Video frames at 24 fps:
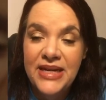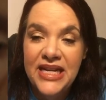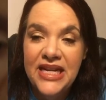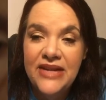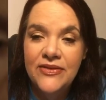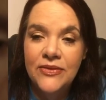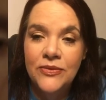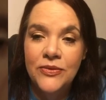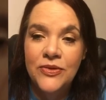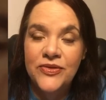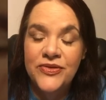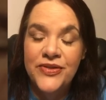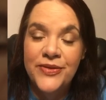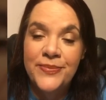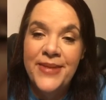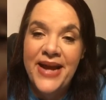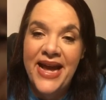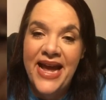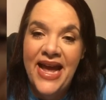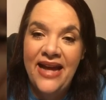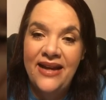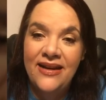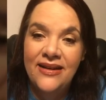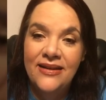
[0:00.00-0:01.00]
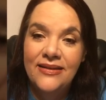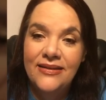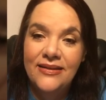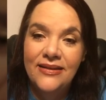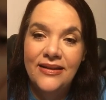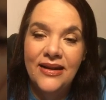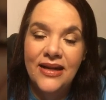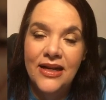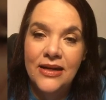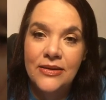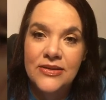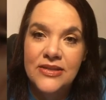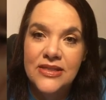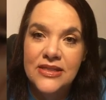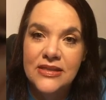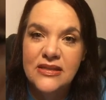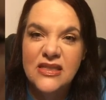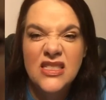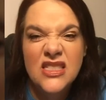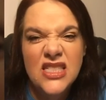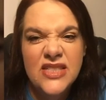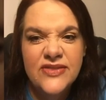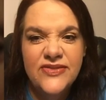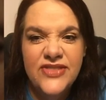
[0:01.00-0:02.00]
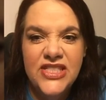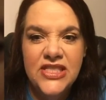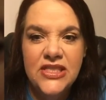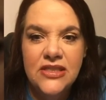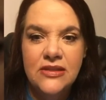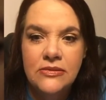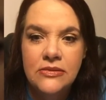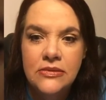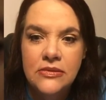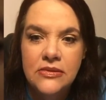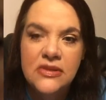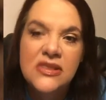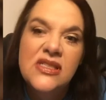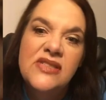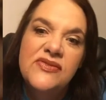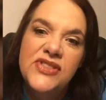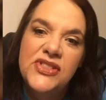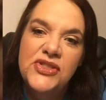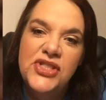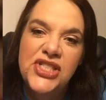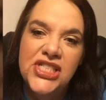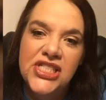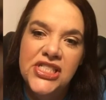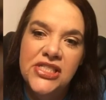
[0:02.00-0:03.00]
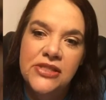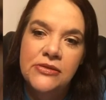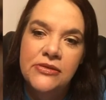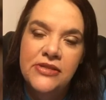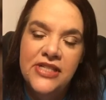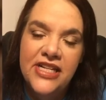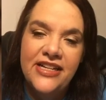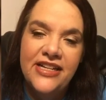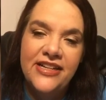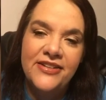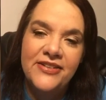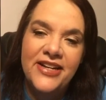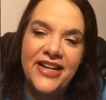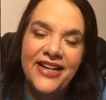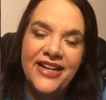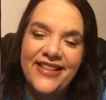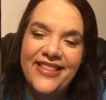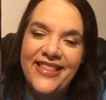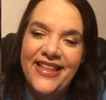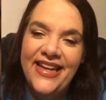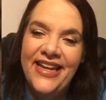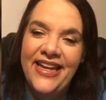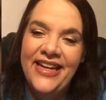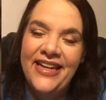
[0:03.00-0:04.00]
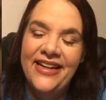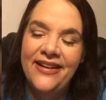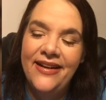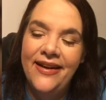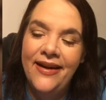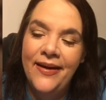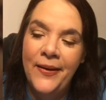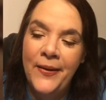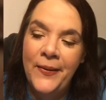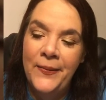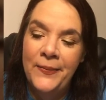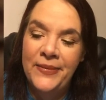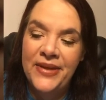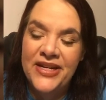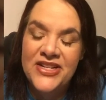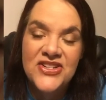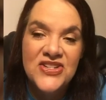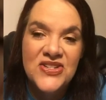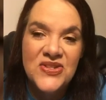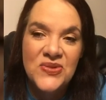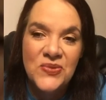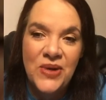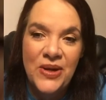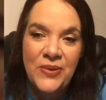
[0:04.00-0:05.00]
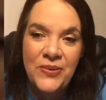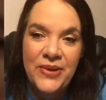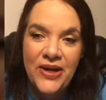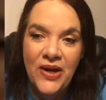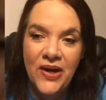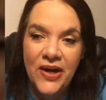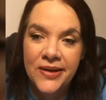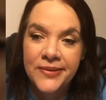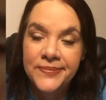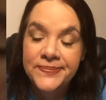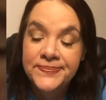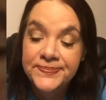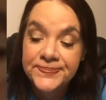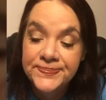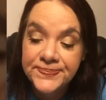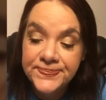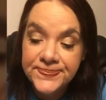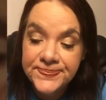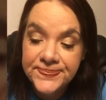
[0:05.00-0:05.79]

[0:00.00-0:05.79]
I mean, even when we're mad, you know, it's like, all of you, all of you too, you know, kind of thing. Um, that's just the way we are.